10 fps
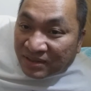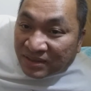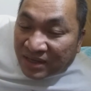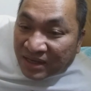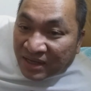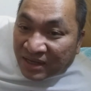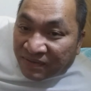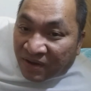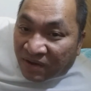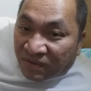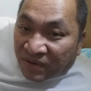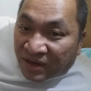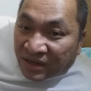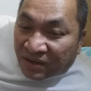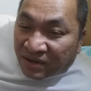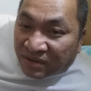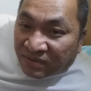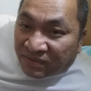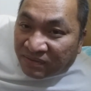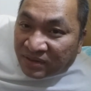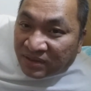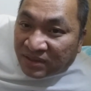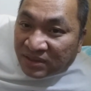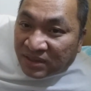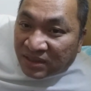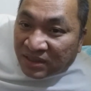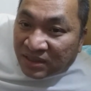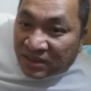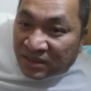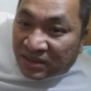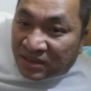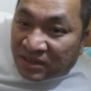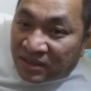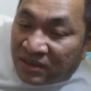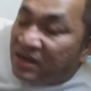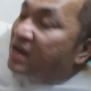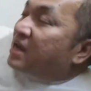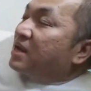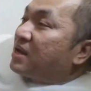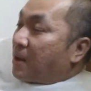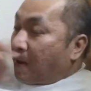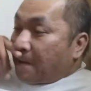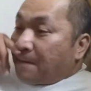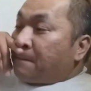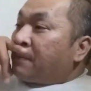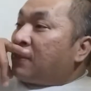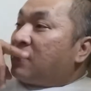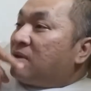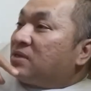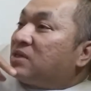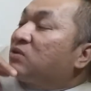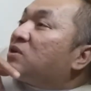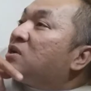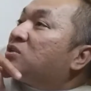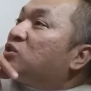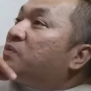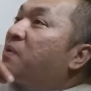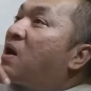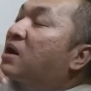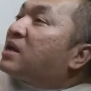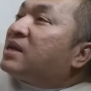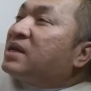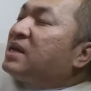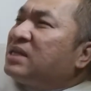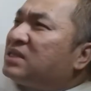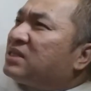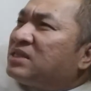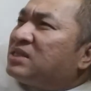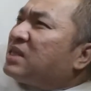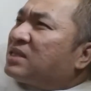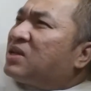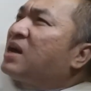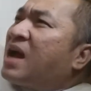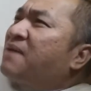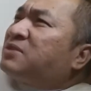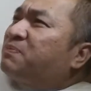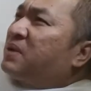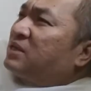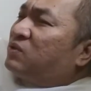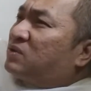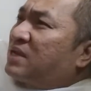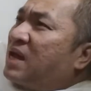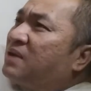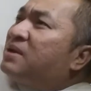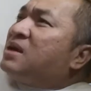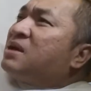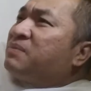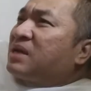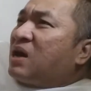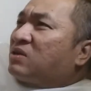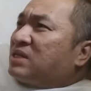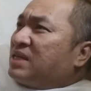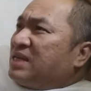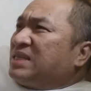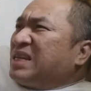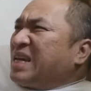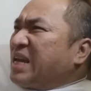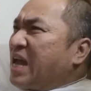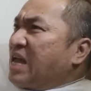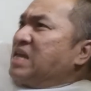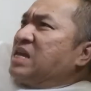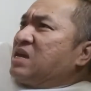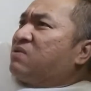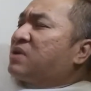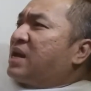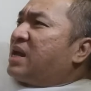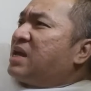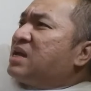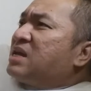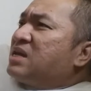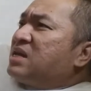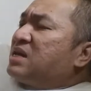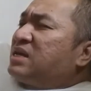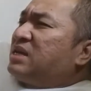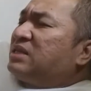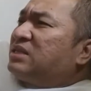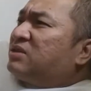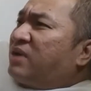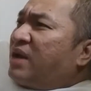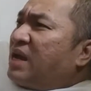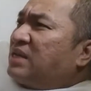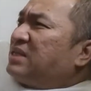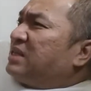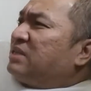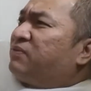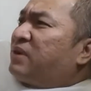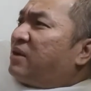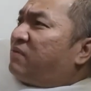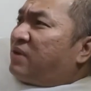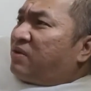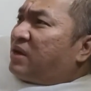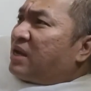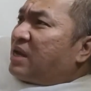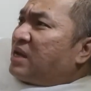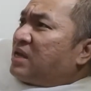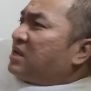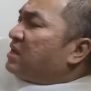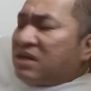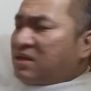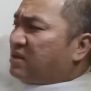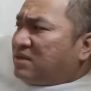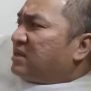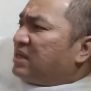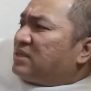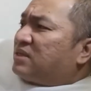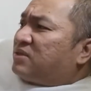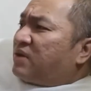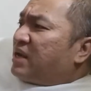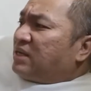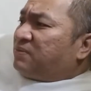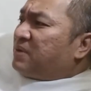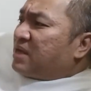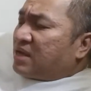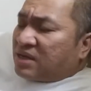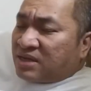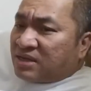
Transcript: see if already on the Revenge of the Set. Okay. So, Tupac, does not have special talent because he's gay. Okay? He's strange. He's very, very gay. He's a strange being.